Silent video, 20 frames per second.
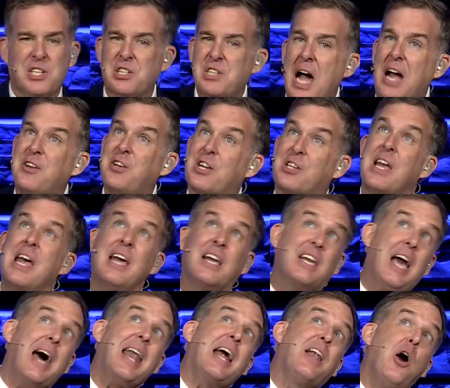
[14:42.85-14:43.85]
It's not just,
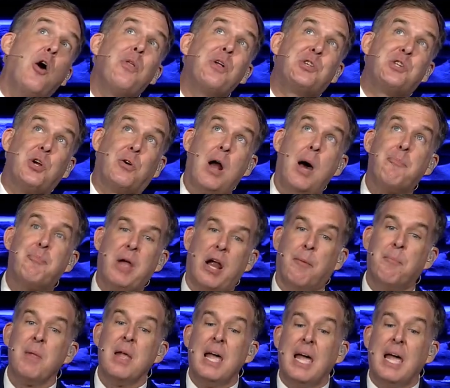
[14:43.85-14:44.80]
God, I know that you're up there.